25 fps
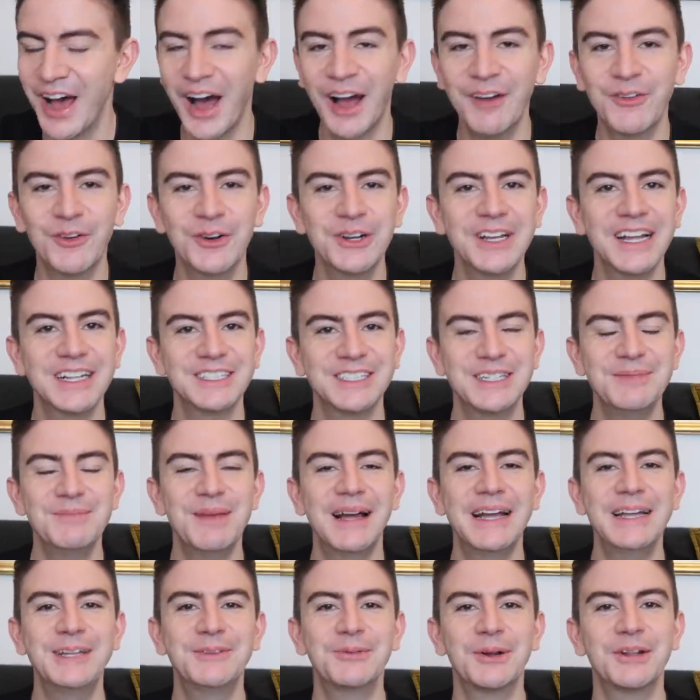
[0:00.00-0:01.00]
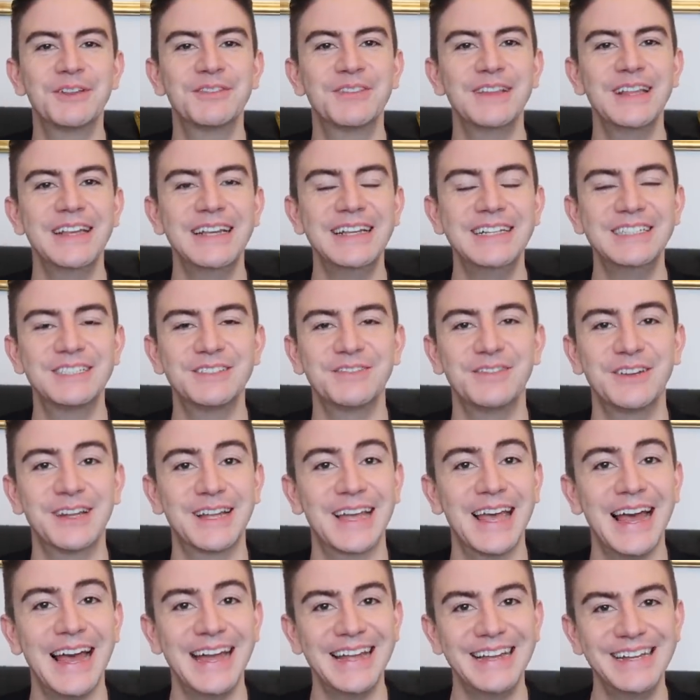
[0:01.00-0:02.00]
I've already actually made one of these for
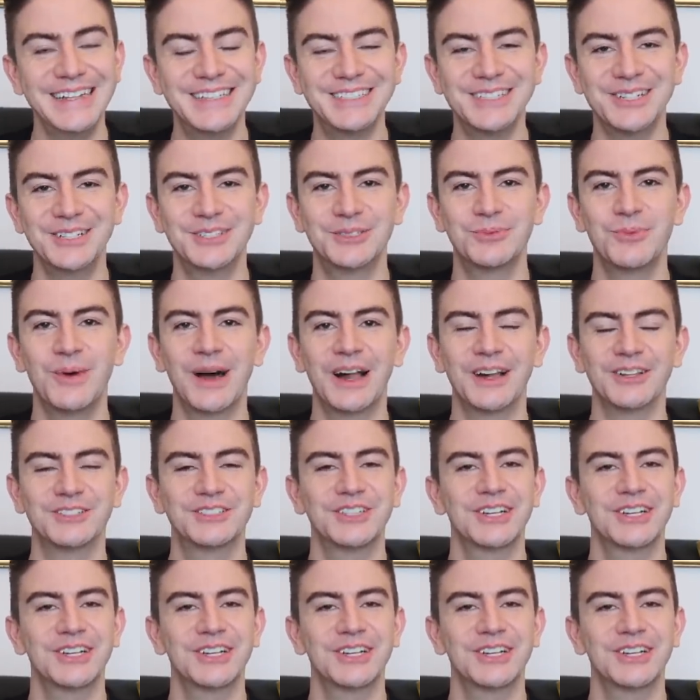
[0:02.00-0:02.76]
Kate as well.